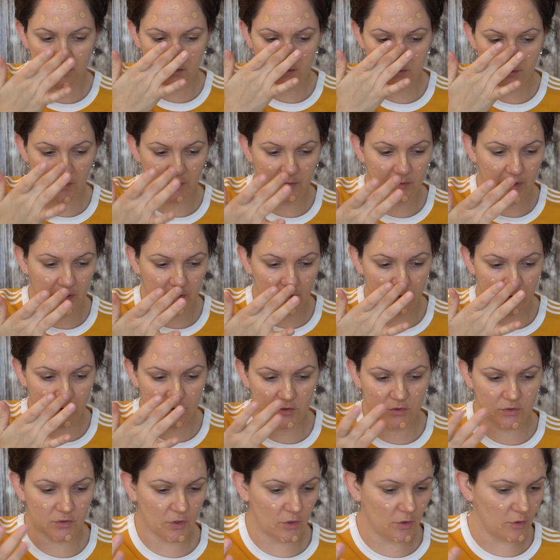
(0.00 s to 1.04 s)
My regular
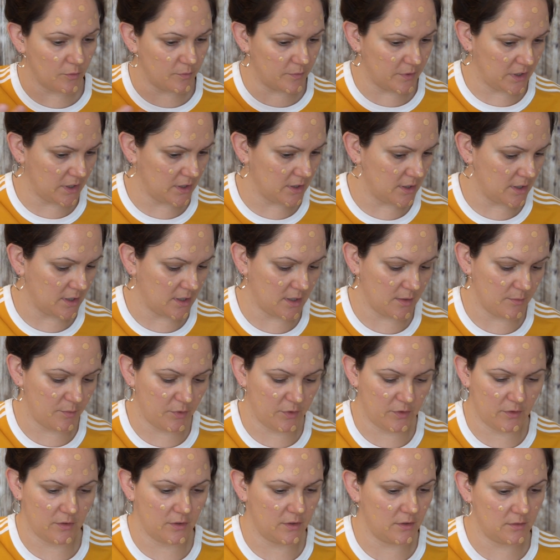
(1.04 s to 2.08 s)
soap, and then I
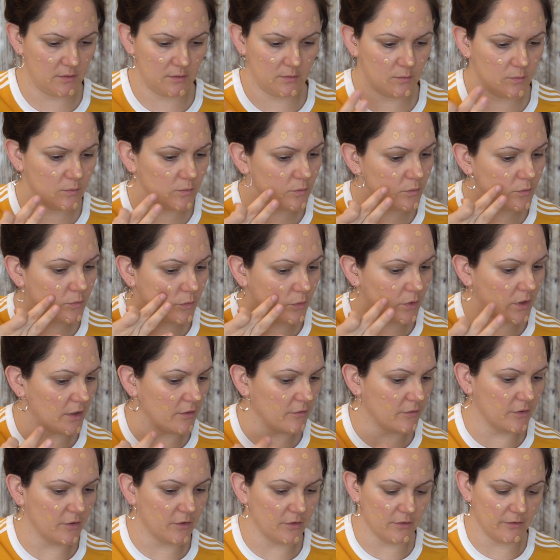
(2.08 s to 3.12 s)
put on
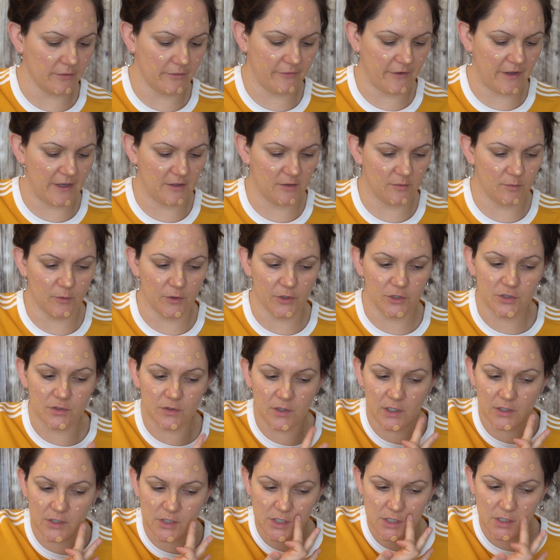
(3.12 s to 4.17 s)
whatever face
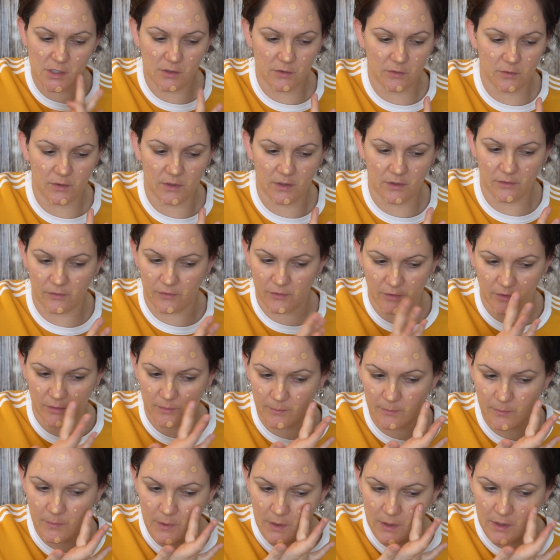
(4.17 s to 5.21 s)
moisturizer. You can use
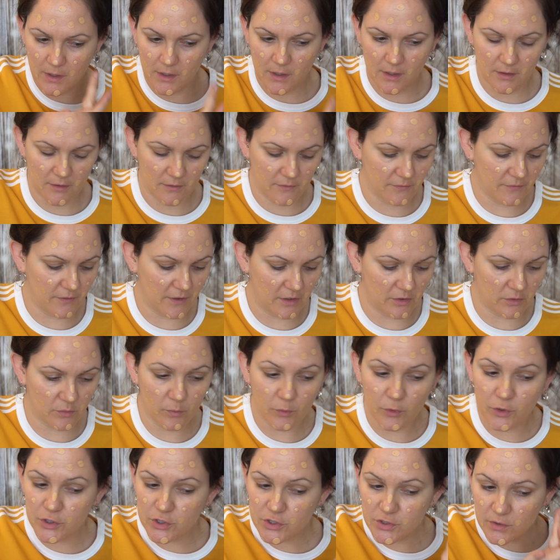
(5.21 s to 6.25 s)
whatever face
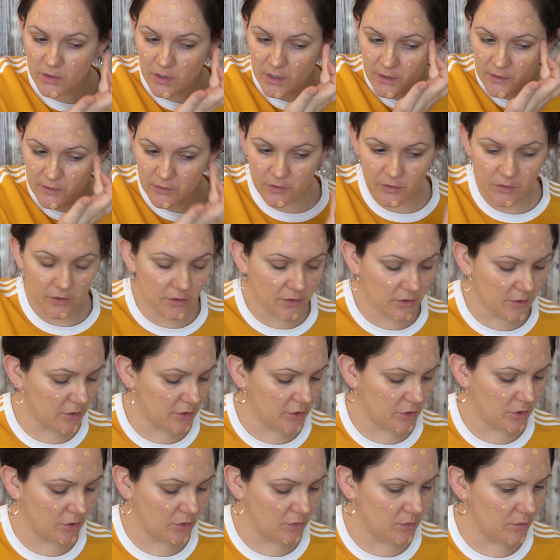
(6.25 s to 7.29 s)

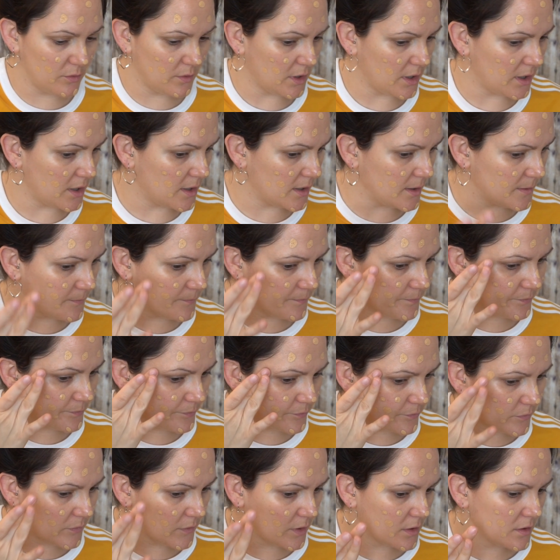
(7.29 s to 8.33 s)
moisturizer you
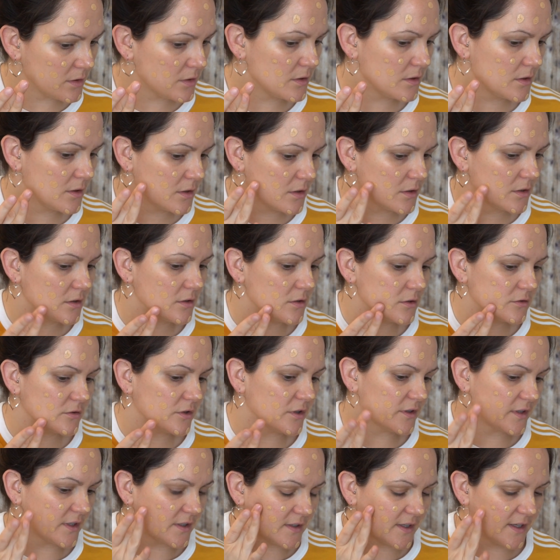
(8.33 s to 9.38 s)
use
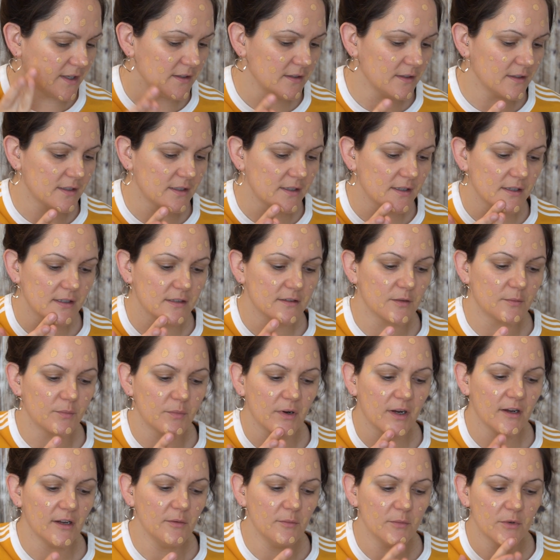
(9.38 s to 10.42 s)
on the daily as a
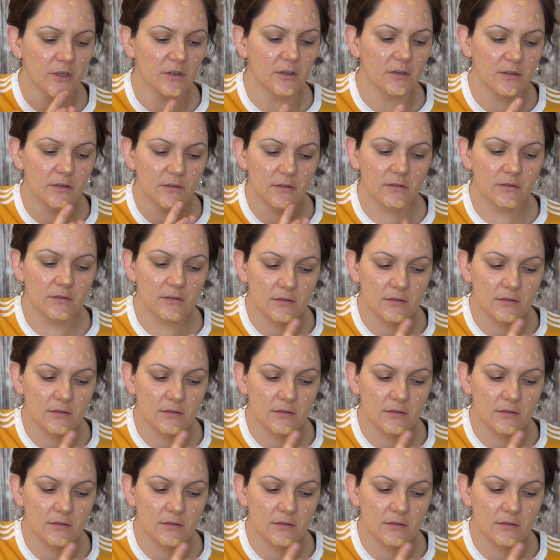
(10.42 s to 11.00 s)
primer.